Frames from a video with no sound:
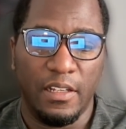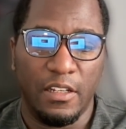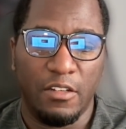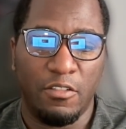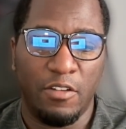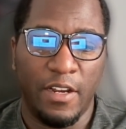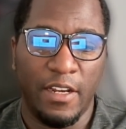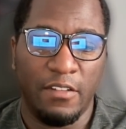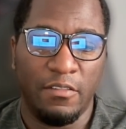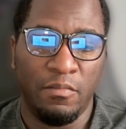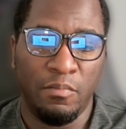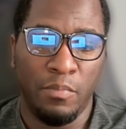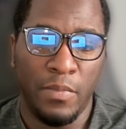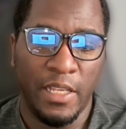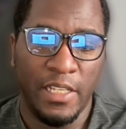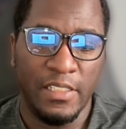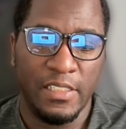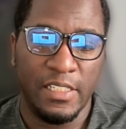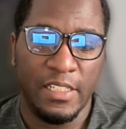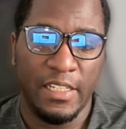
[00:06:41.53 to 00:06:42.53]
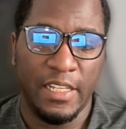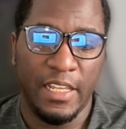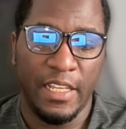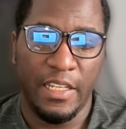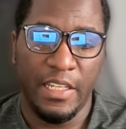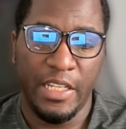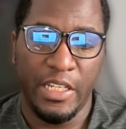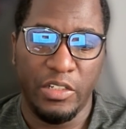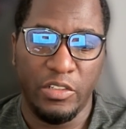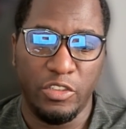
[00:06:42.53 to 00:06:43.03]
Craig Mazin
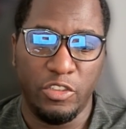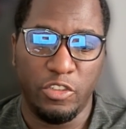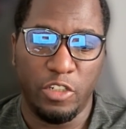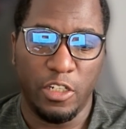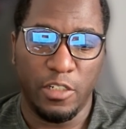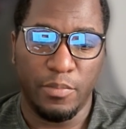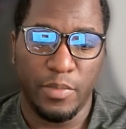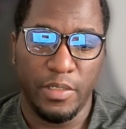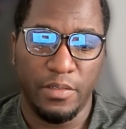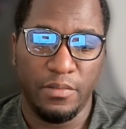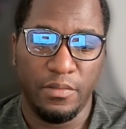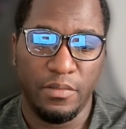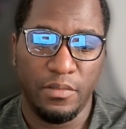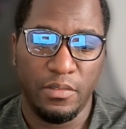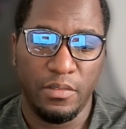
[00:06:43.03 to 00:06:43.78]
and Neil Druckmann.